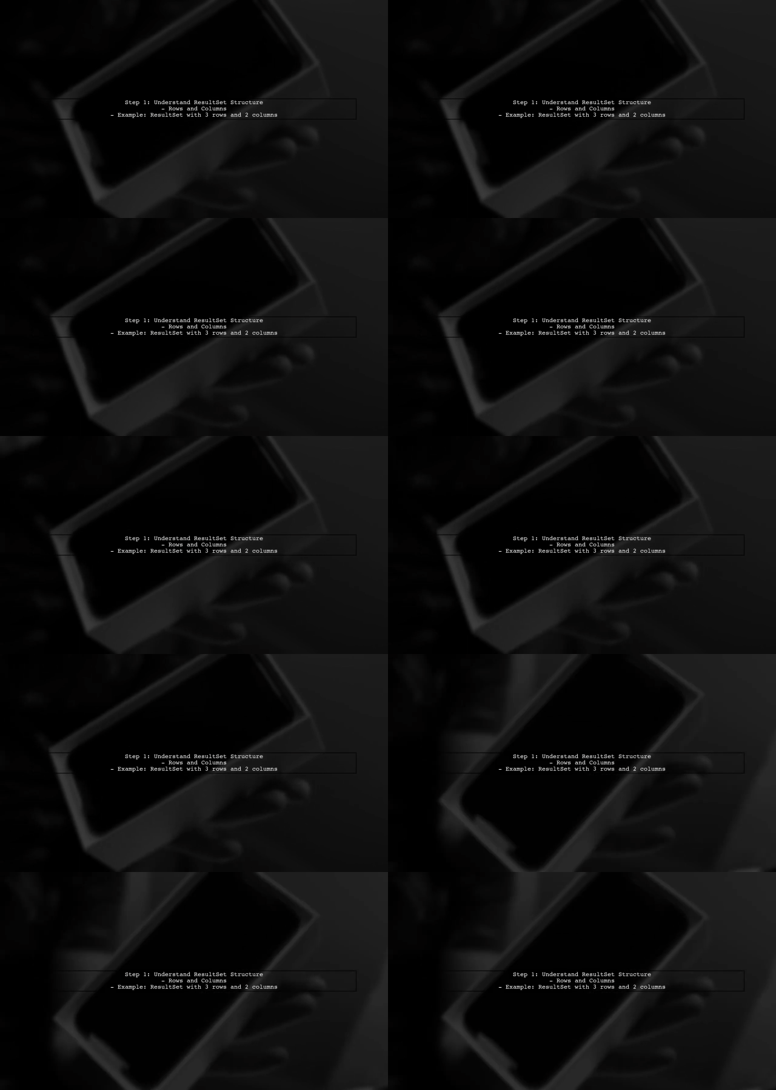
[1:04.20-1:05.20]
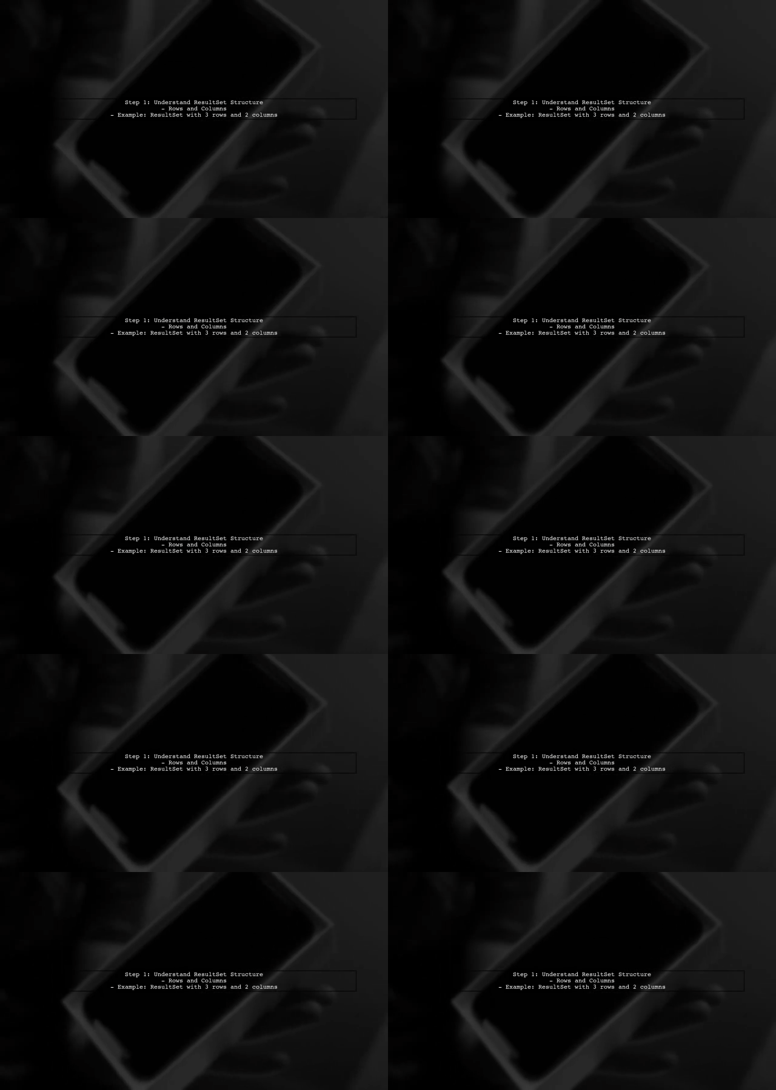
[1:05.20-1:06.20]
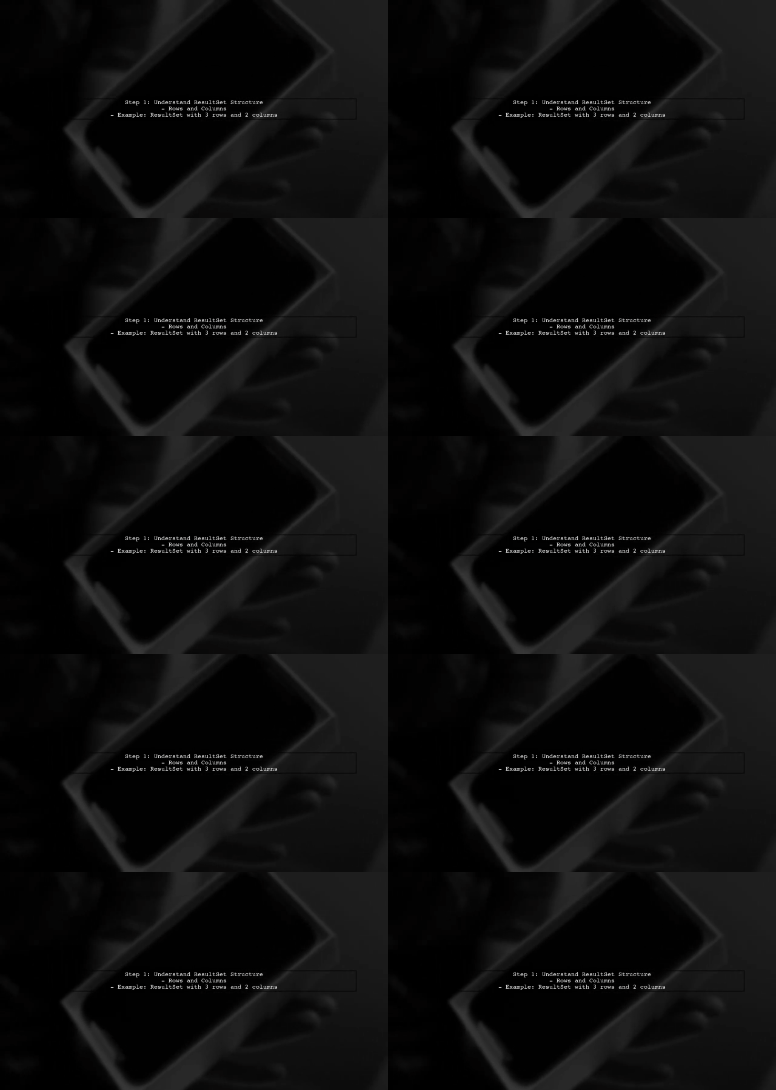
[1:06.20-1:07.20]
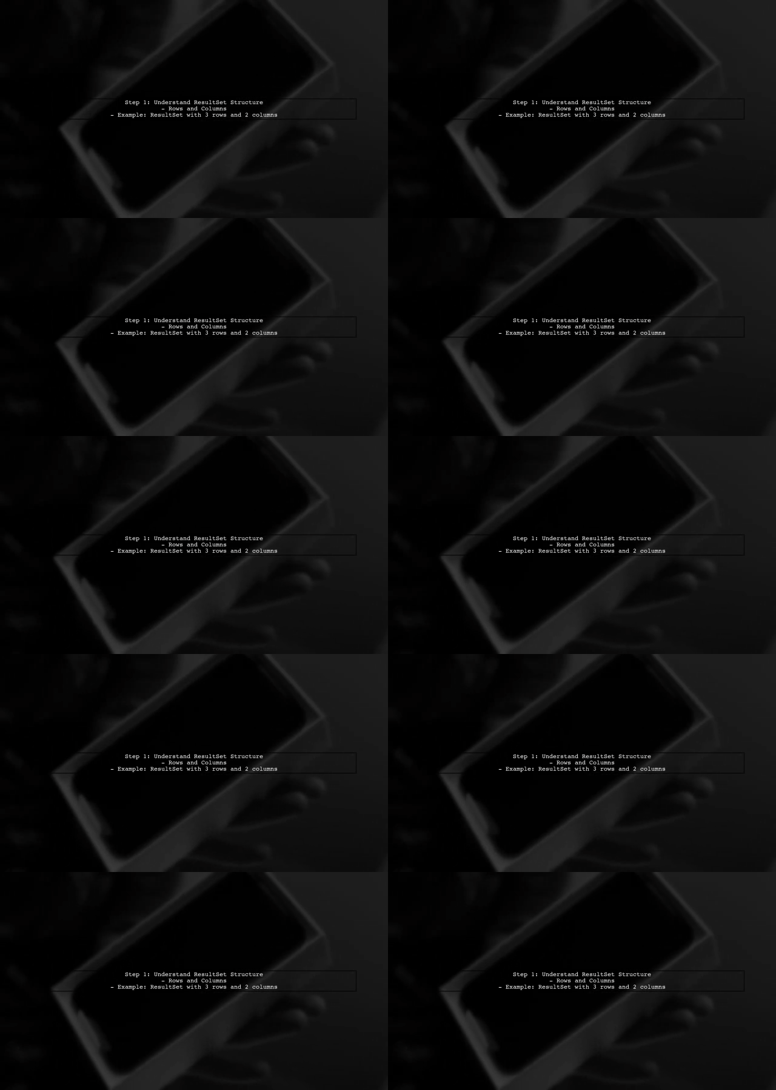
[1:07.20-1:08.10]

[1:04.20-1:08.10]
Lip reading: Nobody's mouth can be seen.